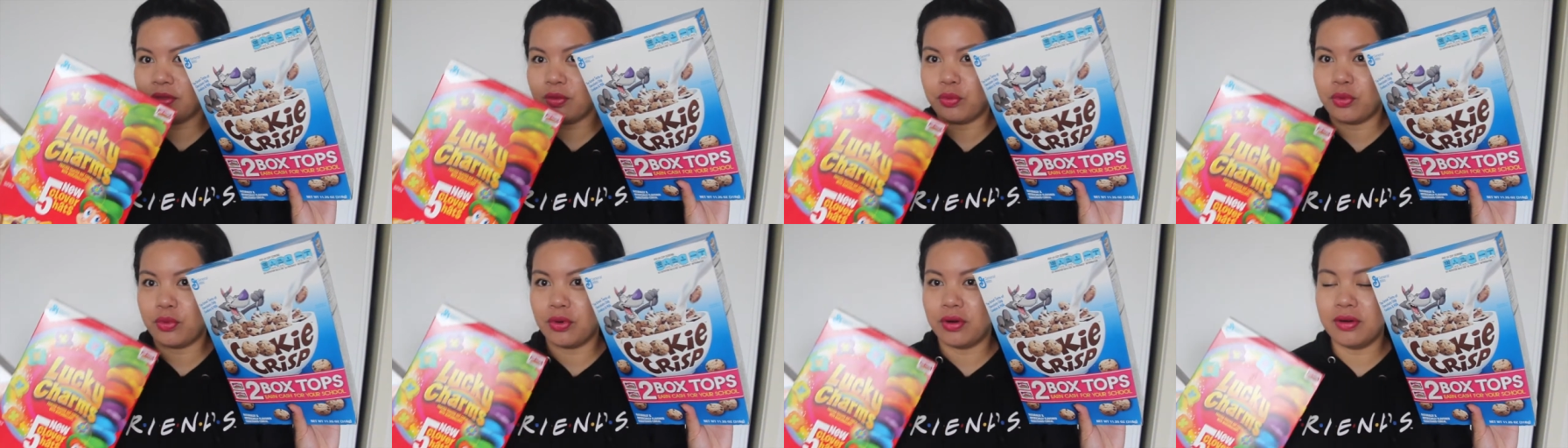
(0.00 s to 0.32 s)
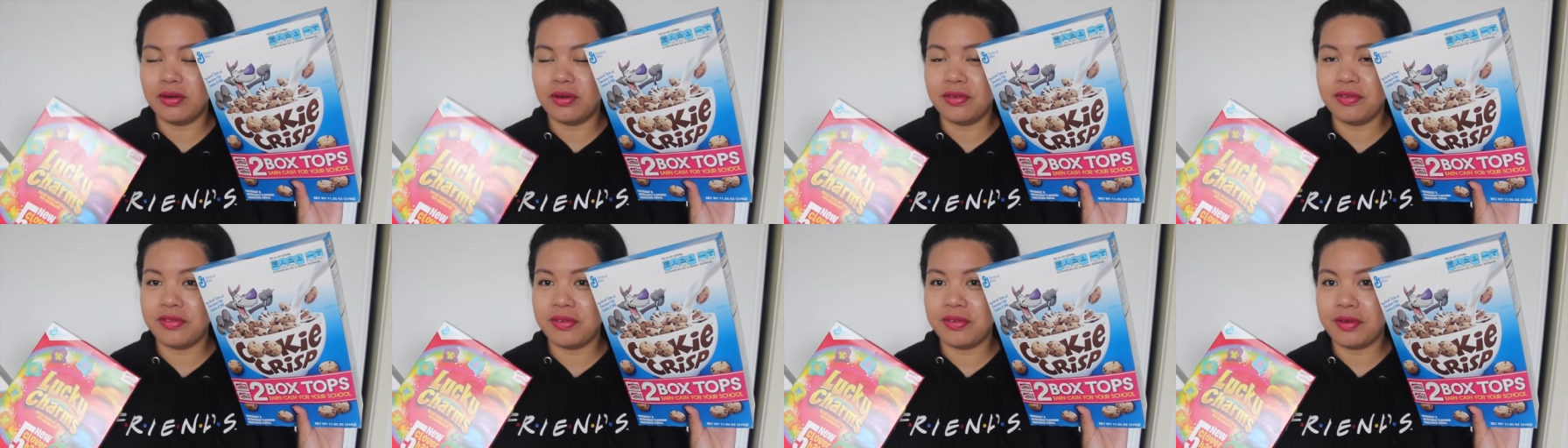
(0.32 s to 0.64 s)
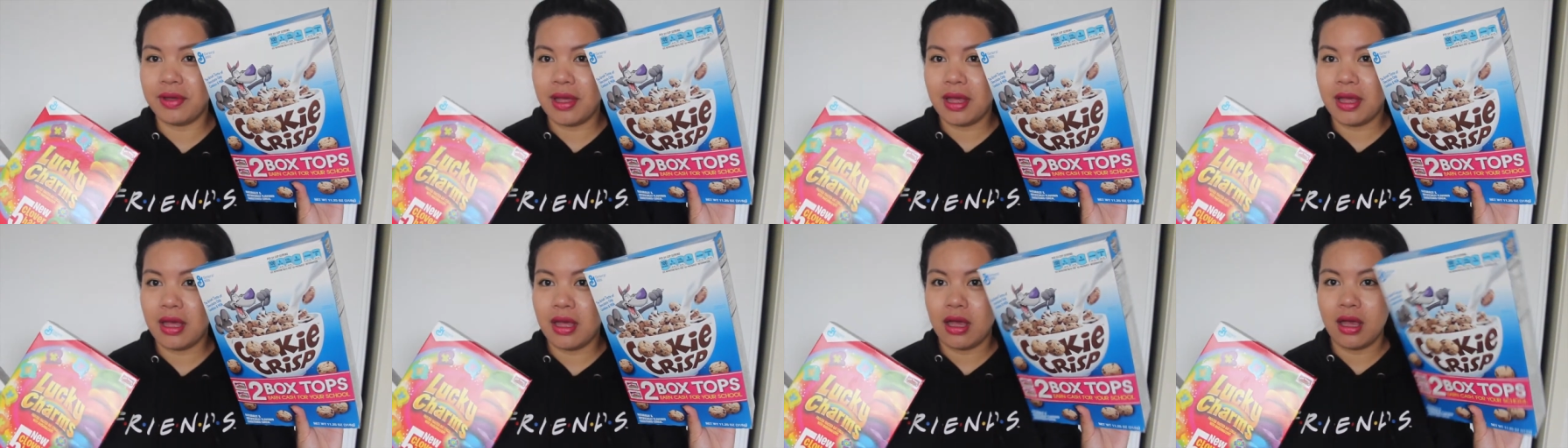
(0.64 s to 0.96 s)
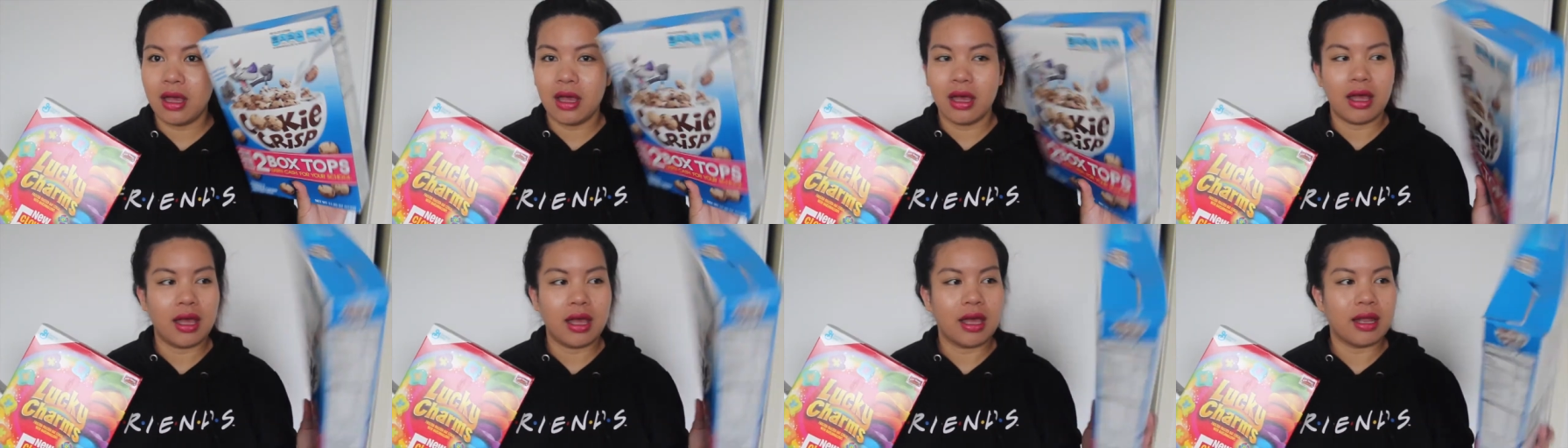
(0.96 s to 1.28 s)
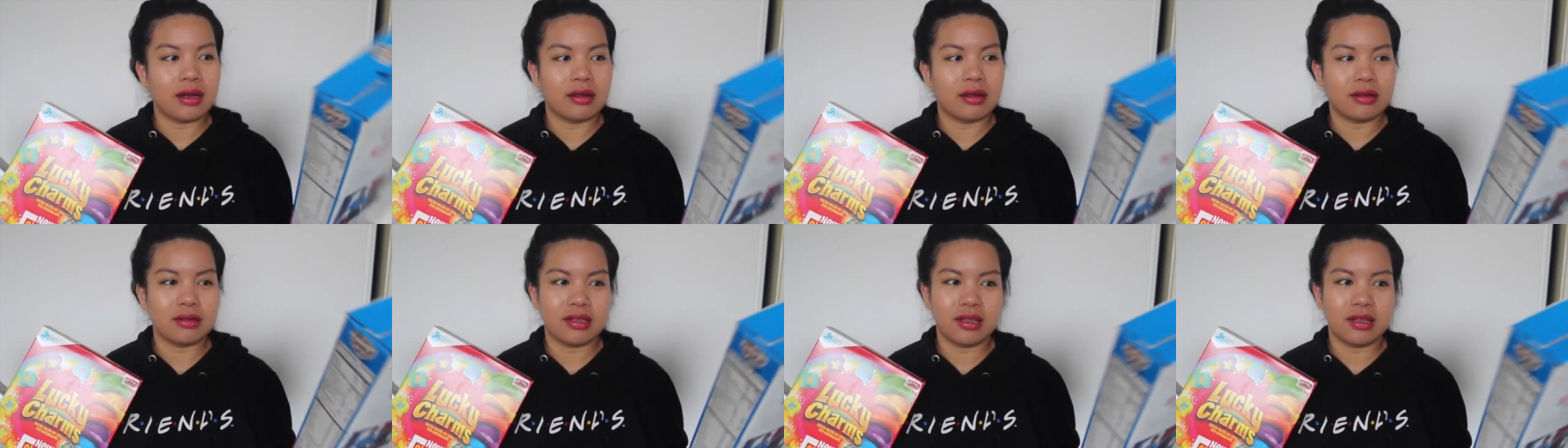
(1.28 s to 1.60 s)
the wolf
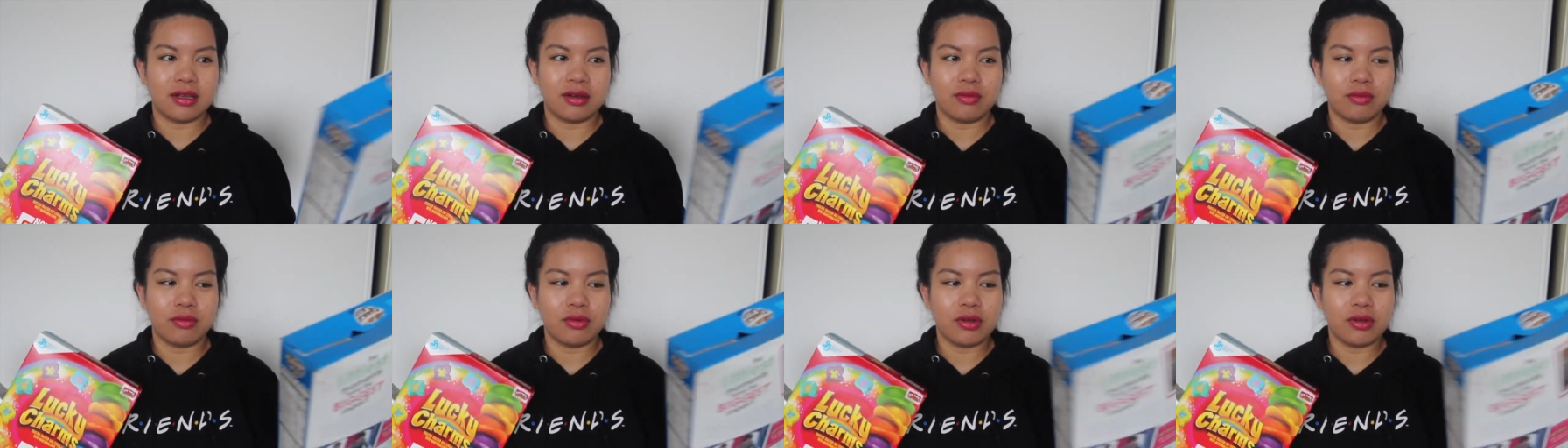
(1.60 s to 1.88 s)
and I was like